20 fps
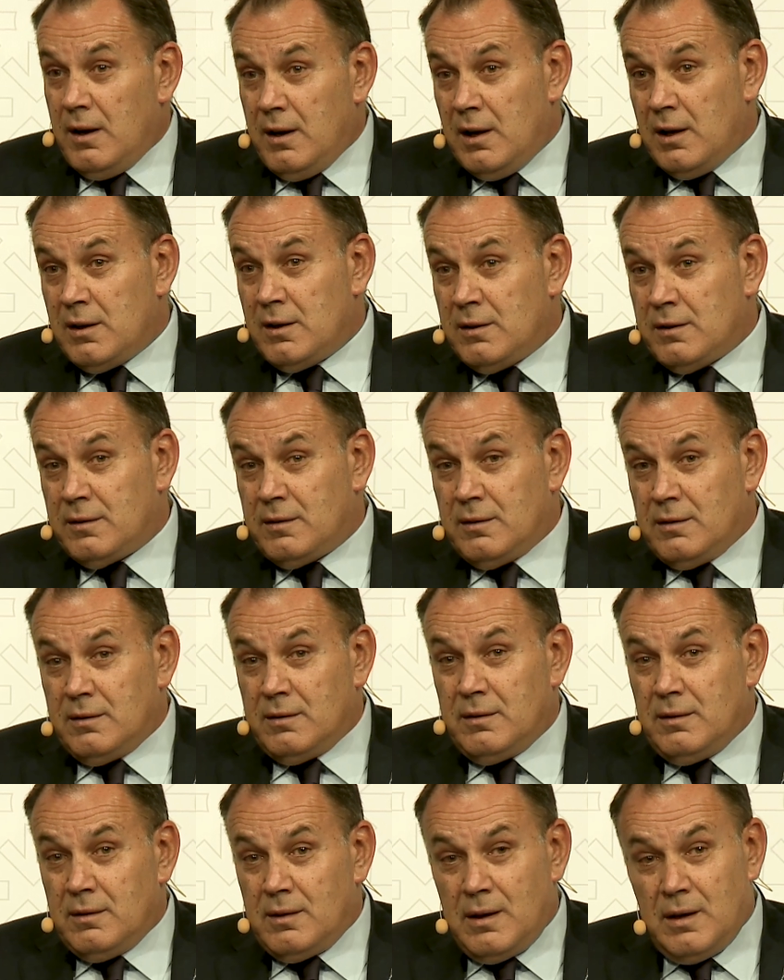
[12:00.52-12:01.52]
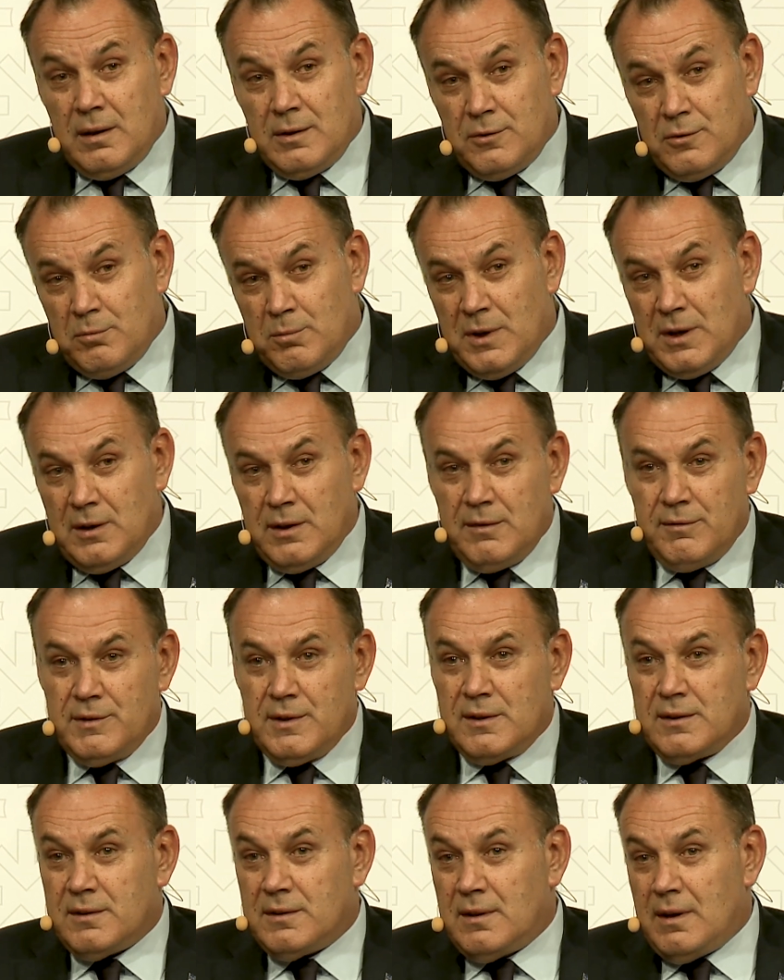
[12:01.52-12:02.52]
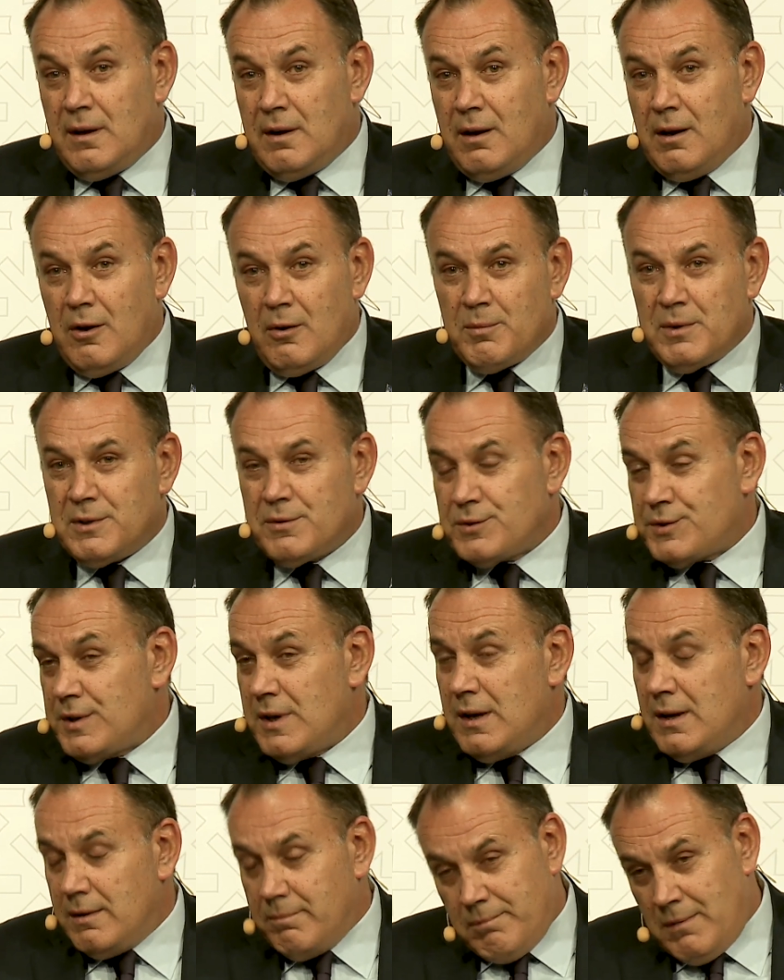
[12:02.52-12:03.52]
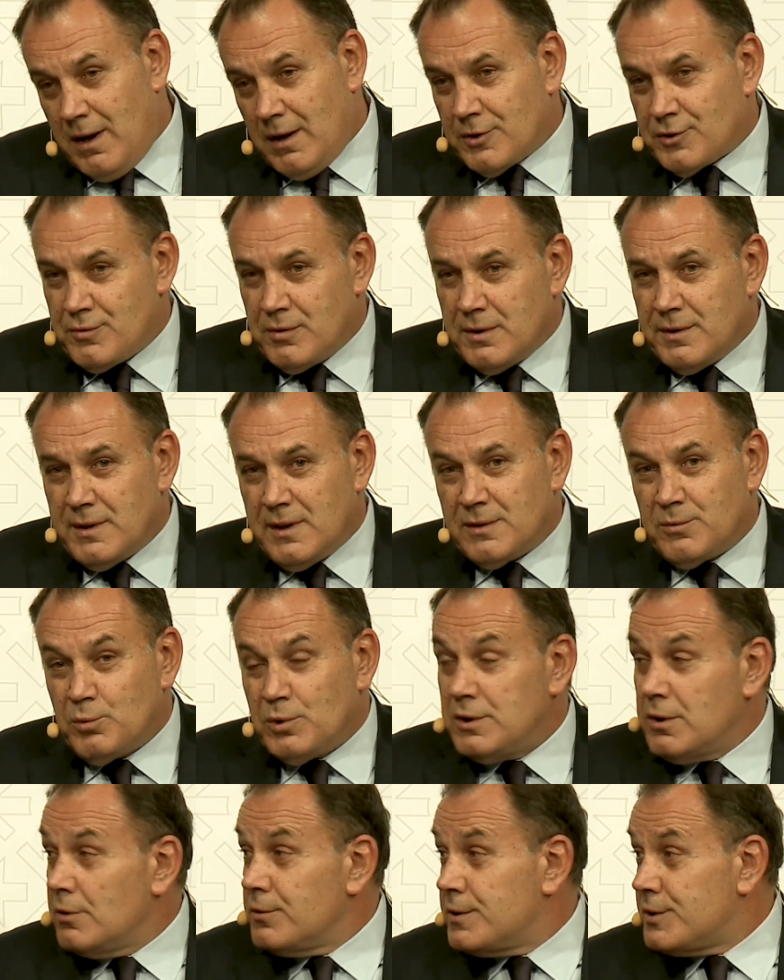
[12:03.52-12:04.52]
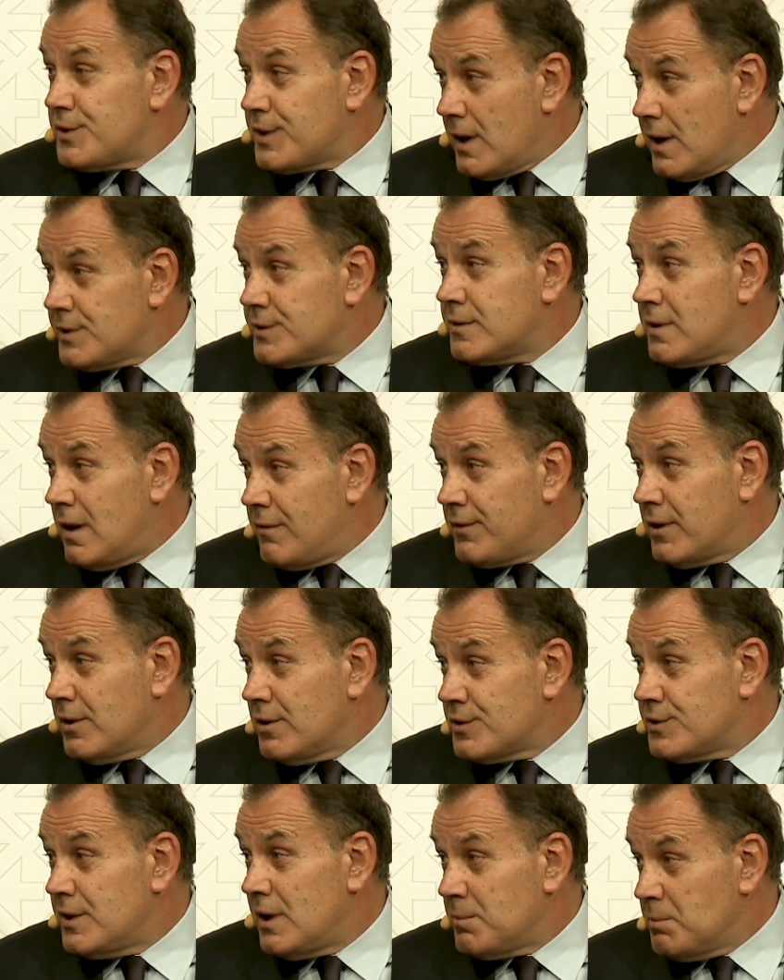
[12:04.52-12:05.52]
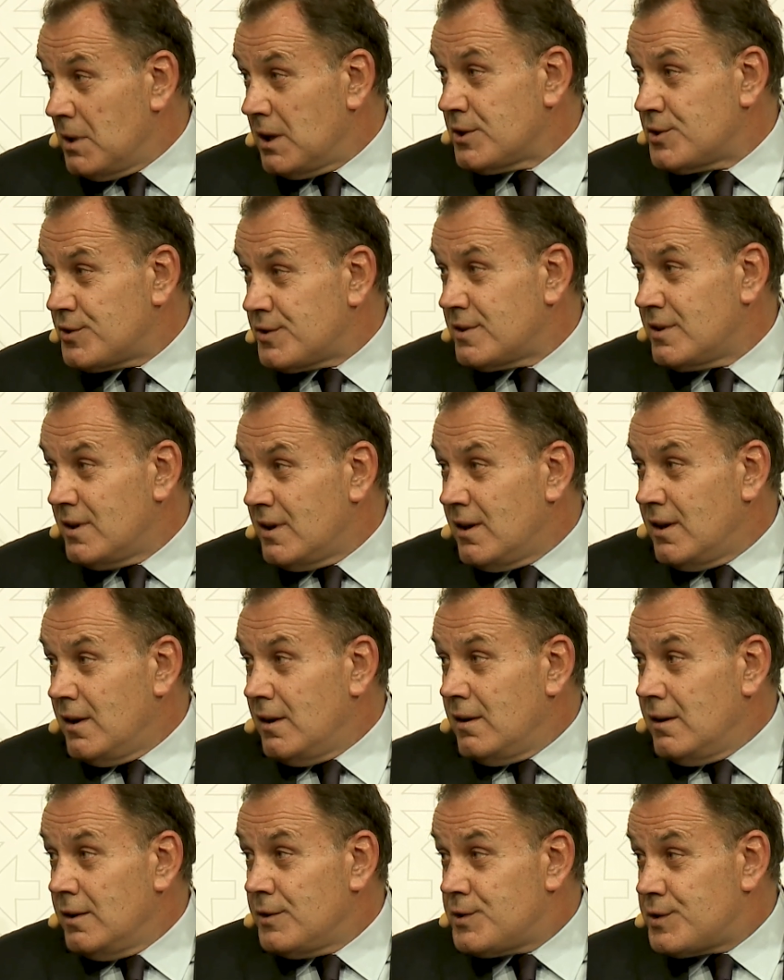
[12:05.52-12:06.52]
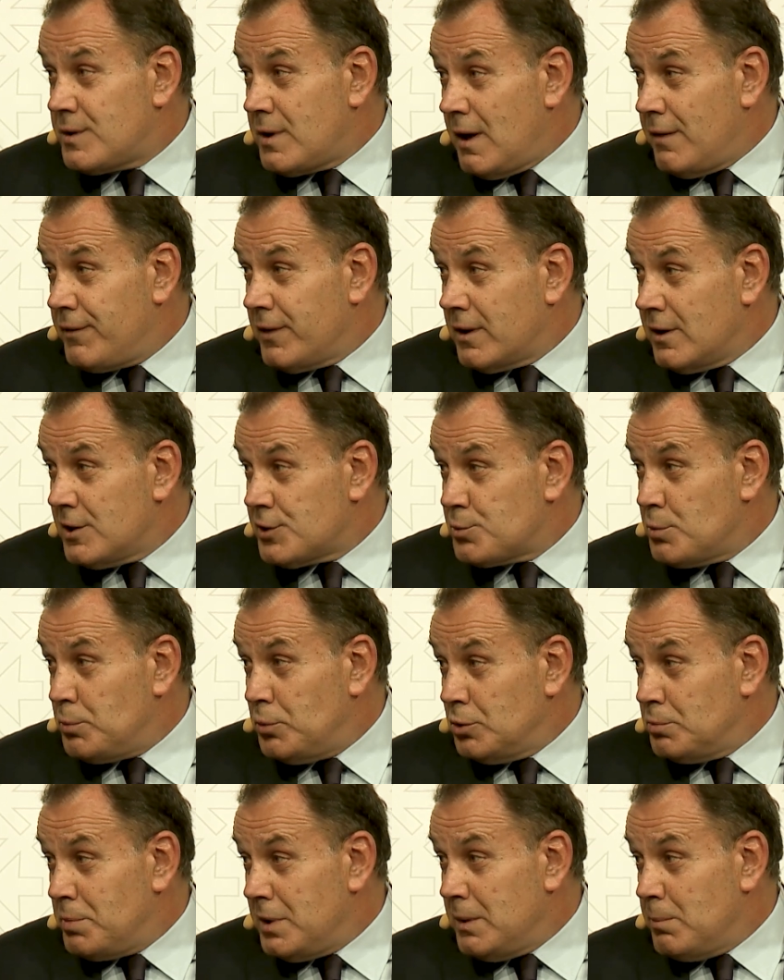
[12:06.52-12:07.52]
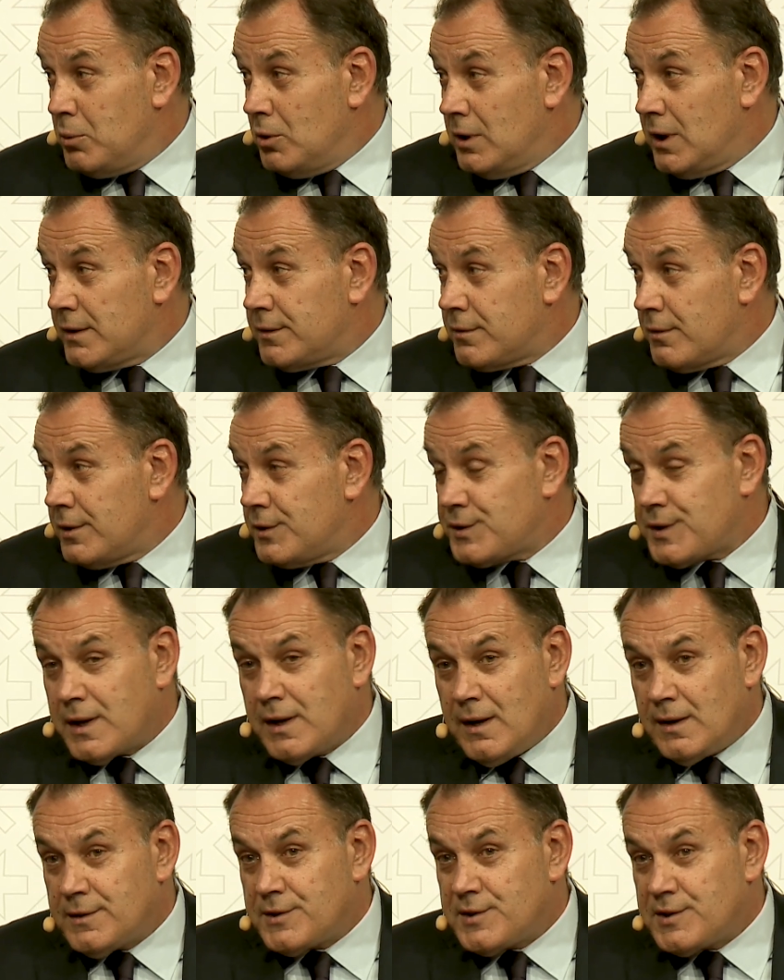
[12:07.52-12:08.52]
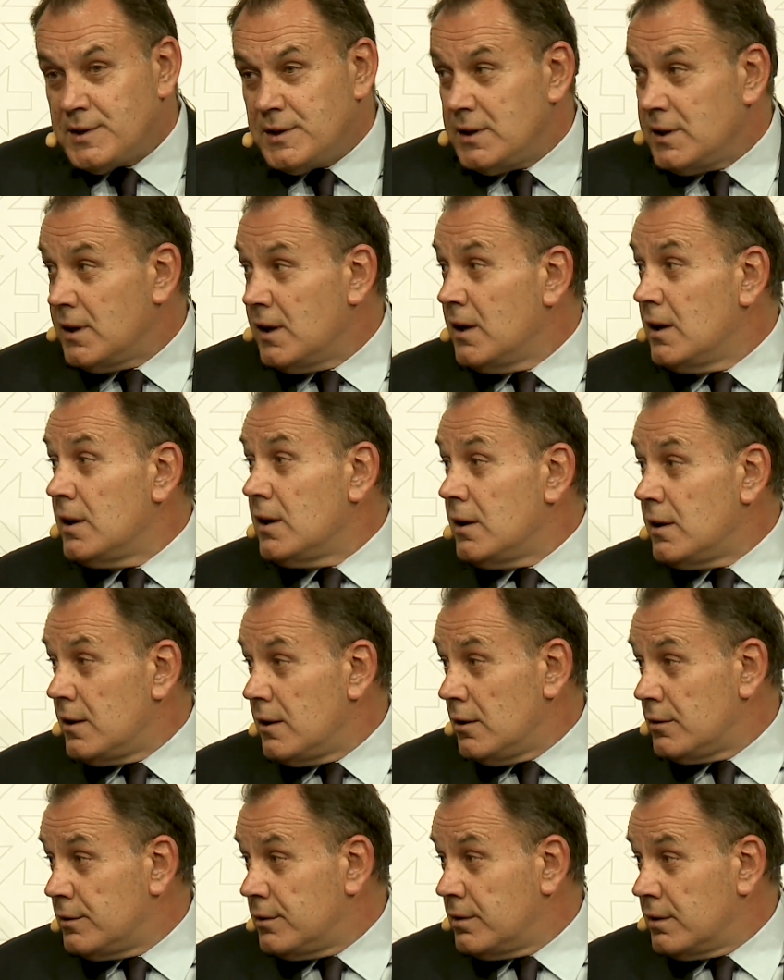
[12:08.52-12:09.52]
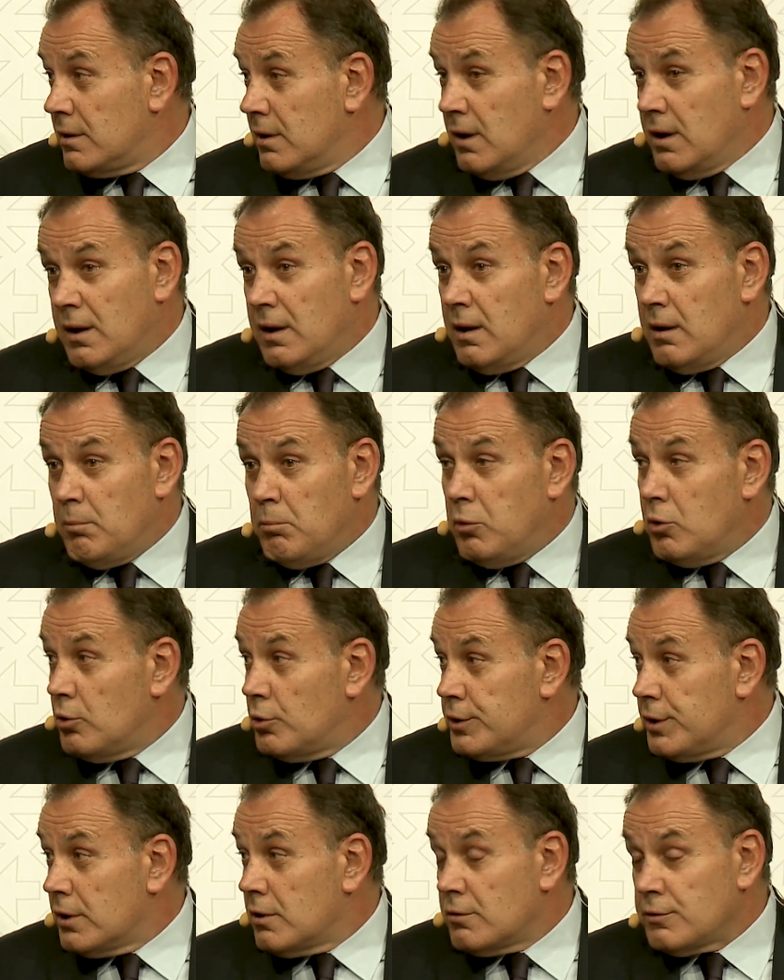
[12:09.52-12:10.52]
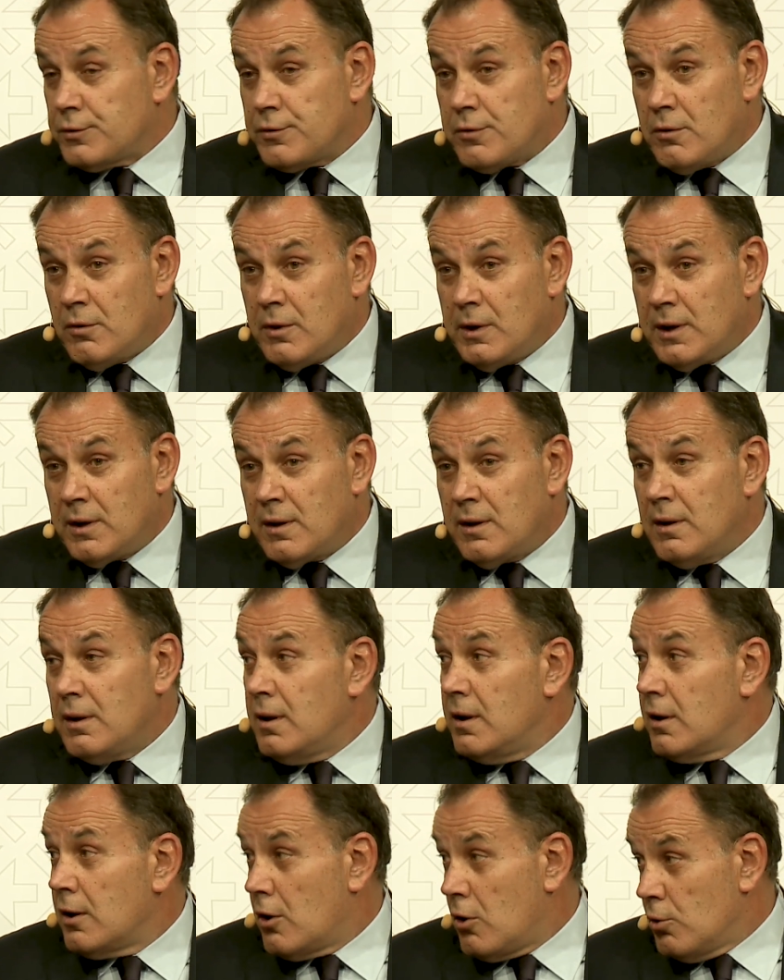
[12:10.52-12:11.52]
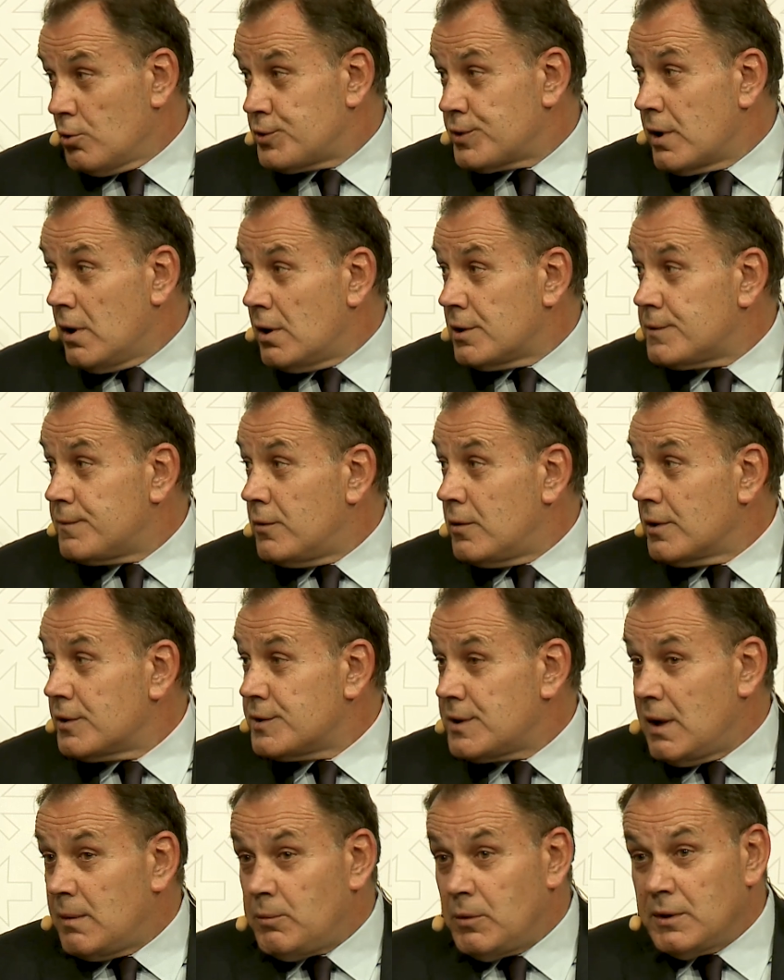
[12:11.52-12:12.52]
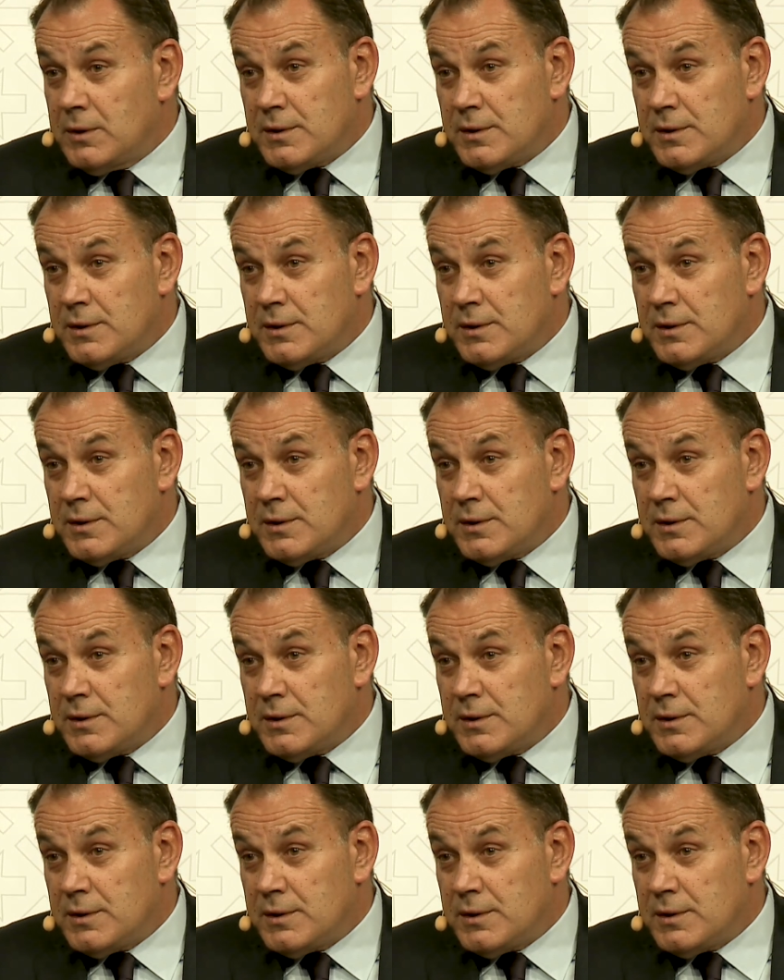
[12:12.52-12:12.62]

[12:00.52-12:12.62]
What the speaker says: And I do believe that, allow me to say actually, that we don't discuss traffickers that much. It's traffickers who put people at risk at sea, not border controlling coast guards, for example.